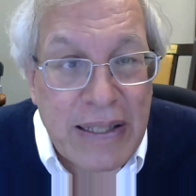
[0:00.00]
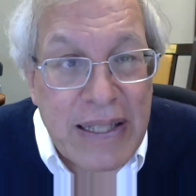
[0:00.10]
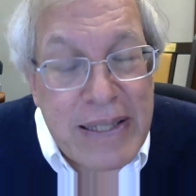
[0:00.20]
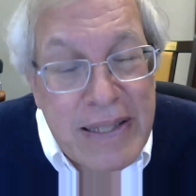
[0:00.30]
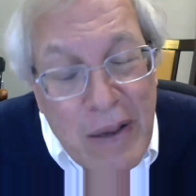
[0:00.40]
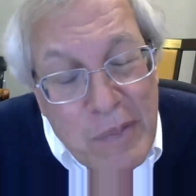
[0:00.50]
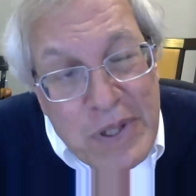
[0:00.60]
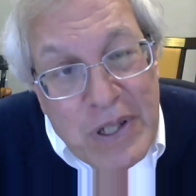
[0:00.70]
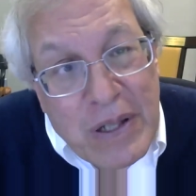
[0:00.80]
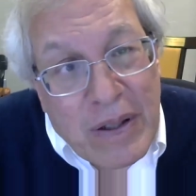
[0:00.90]
The
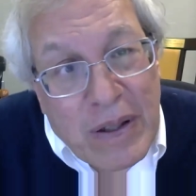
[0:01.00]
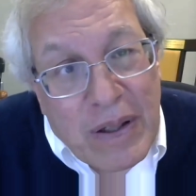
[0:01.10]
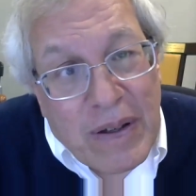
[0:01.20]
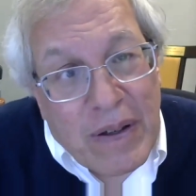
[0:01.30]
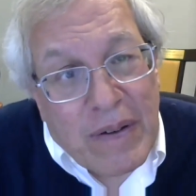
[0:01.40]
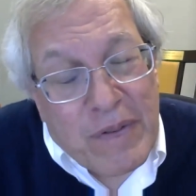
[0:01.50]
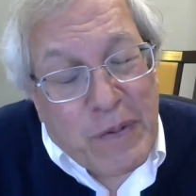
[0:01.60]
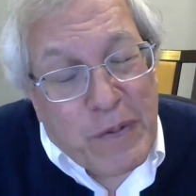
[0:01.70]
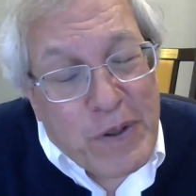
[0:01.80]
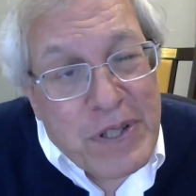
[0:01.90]
assumption of the
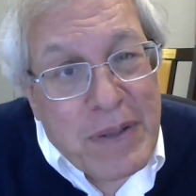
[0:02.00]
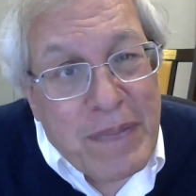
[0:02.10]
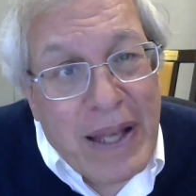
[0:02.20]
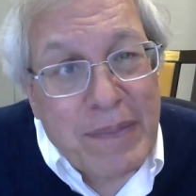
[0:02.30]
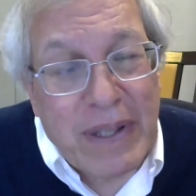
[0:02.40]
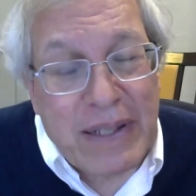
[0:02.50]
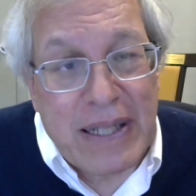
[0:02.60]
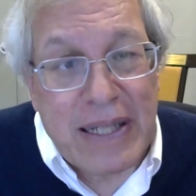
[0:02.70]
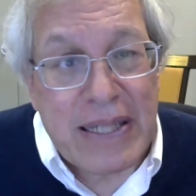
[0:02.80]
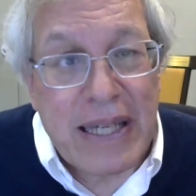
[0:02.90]
First Amendment
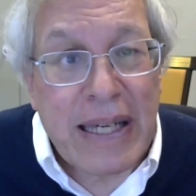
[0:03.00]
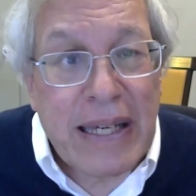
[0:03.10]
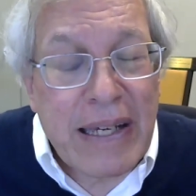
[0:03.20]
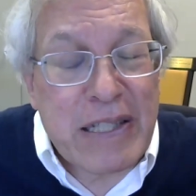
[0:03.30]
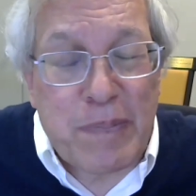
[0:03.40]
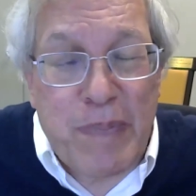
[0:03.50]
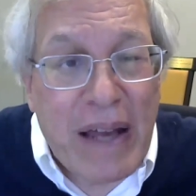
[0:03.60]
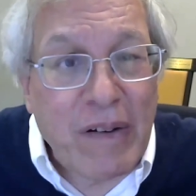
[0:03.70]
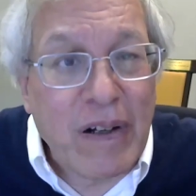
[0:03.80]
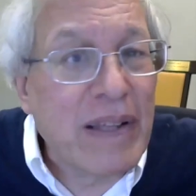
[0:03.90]
is it's
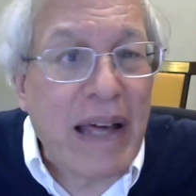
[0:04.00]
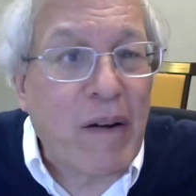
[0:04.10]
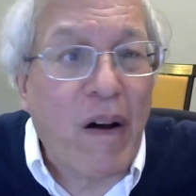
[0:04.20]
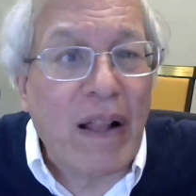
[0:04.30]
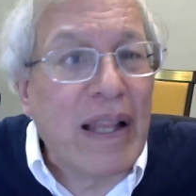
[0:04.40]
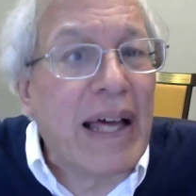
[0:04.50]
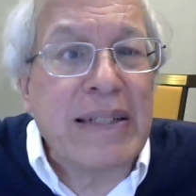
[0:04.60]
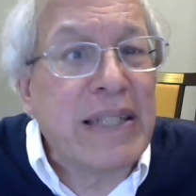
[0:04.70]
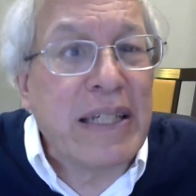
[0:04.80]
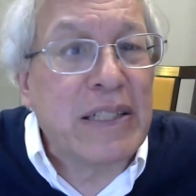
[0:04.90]
better to let all
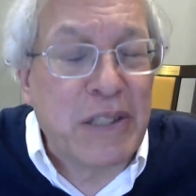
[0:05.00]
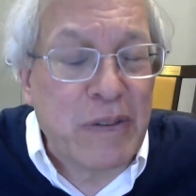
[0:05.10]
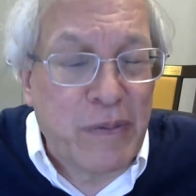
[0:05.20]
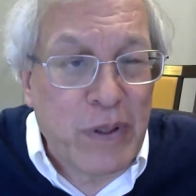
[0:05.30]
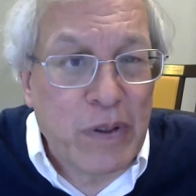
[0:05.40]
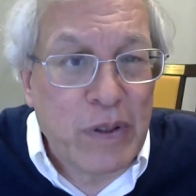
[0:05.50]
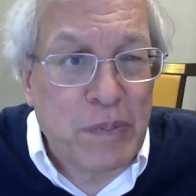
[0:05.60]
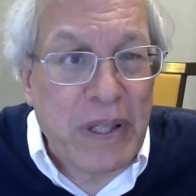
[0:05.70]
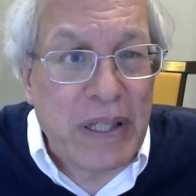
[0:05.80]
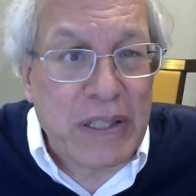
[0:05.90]
ideas and views
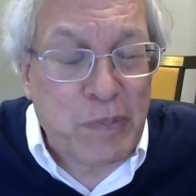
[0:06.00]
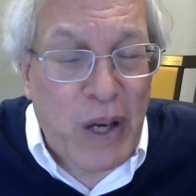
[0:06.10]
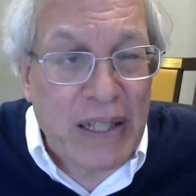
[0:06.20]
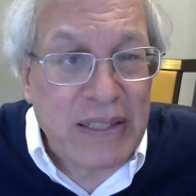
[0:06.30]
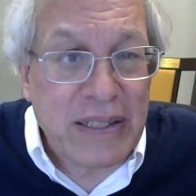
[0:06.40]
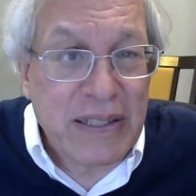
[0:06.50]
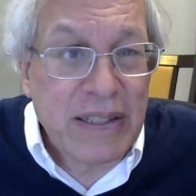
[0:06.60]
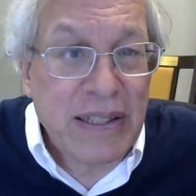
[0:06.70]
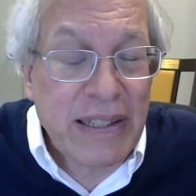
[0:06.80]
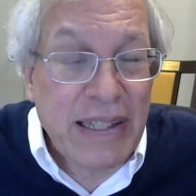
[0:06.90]
be expressed.
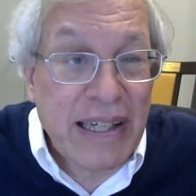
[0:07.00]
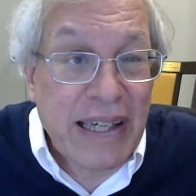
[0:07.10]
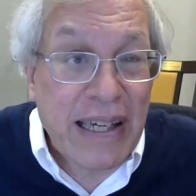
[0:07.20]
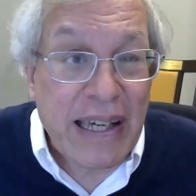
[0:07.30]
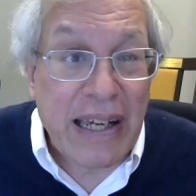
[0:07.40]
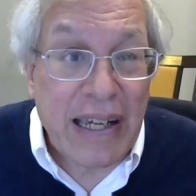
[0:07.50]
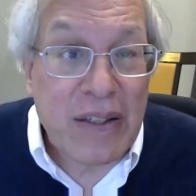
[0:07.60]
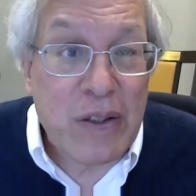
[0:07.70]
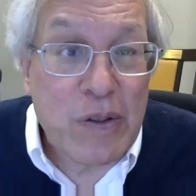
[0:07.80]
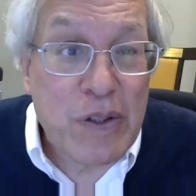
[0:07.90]

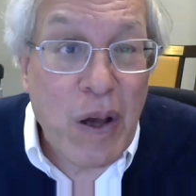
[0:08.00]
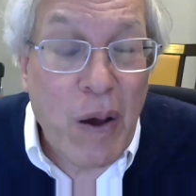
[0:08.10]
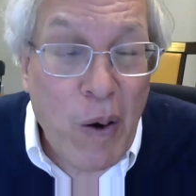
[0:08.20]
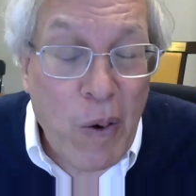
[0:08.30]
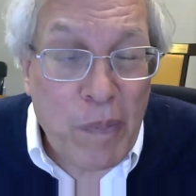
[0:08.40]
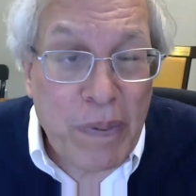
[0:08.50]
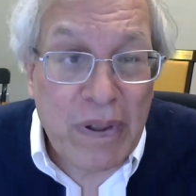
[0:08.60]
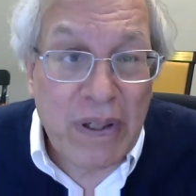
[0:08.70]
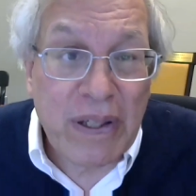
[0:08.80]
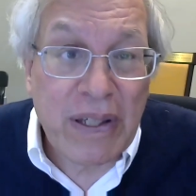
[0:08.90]
And there's hope
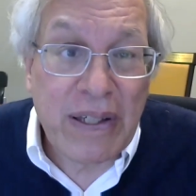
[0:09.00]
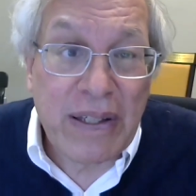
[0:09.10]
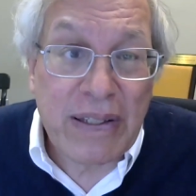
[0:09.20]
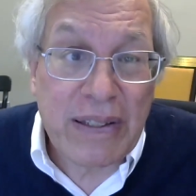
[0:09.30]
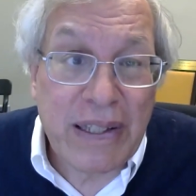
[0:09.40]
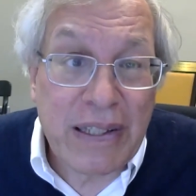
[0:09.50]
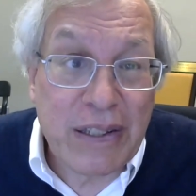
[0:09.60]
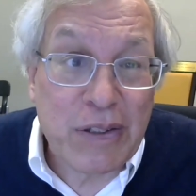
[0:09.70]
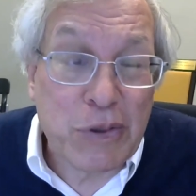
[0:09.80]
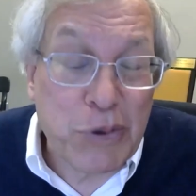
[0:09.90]
that
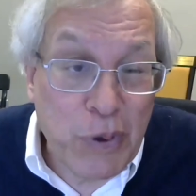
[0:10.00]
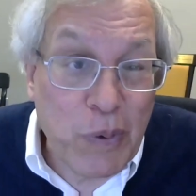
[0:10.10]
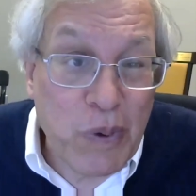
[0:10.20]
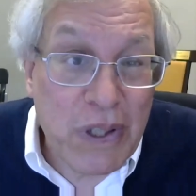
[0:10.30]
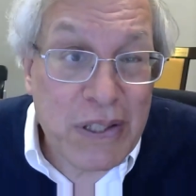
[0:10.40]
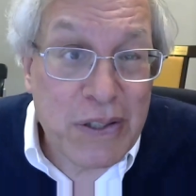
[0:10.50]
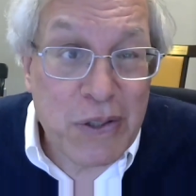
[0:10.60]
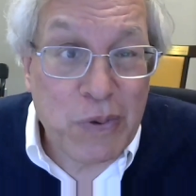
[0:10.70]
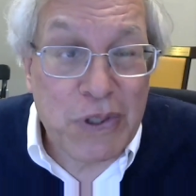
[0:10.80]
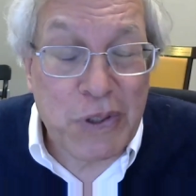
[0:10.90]
the true
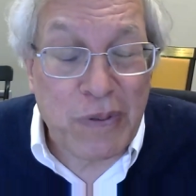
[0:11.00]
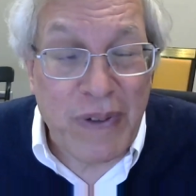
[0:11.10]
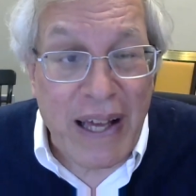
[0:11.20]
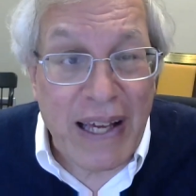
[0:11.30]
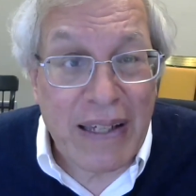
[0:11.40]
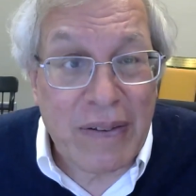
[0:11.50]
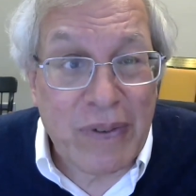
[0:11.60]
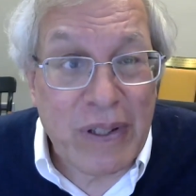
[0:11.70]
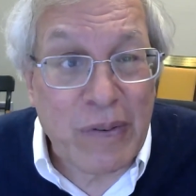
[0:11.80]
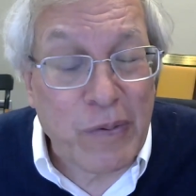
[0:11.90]
ones will survive
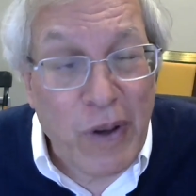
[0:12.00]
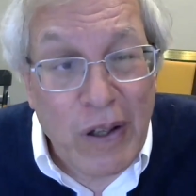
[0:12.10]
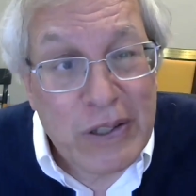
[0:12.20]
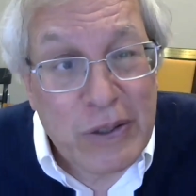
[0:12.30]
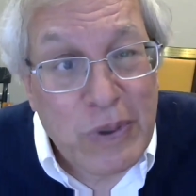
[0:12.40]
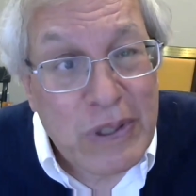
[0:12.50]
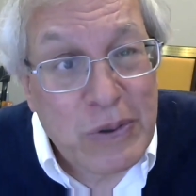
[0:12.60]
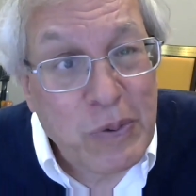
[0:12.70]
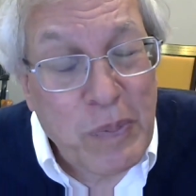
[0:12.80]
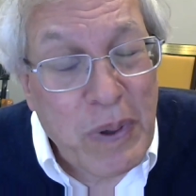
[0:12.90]
and the false
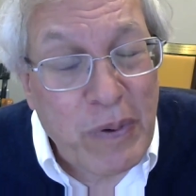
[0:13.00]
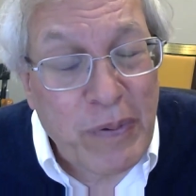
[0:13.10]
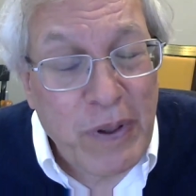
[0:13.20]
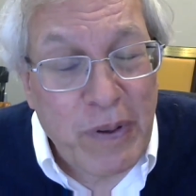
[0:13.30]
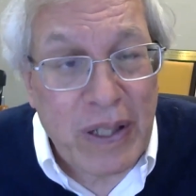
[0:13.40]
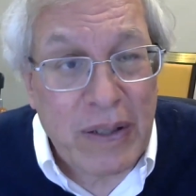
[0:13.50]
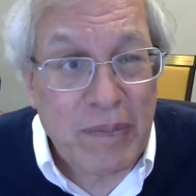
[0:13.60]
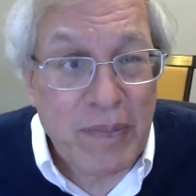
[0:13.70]
ones will be refuted.